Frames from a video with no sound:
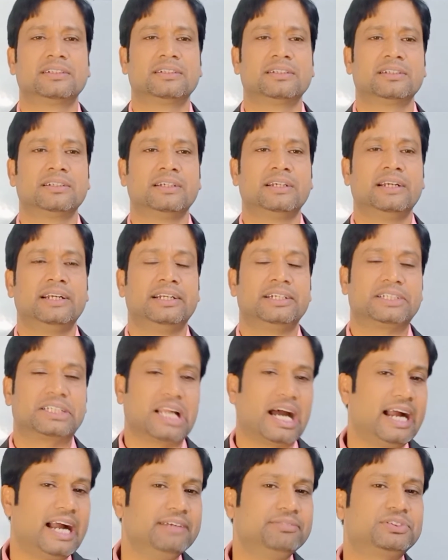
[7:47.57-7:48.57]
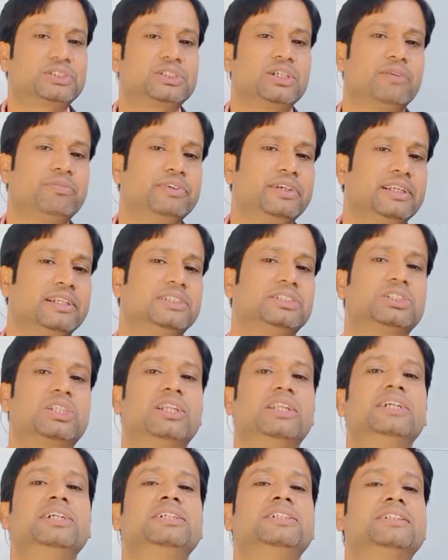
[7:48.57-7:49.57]
types of English
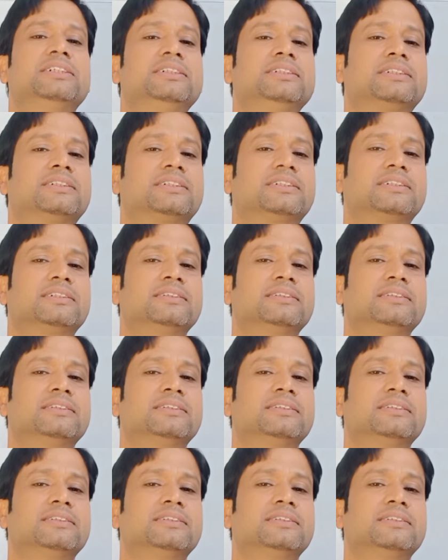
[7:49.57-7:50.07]
letters.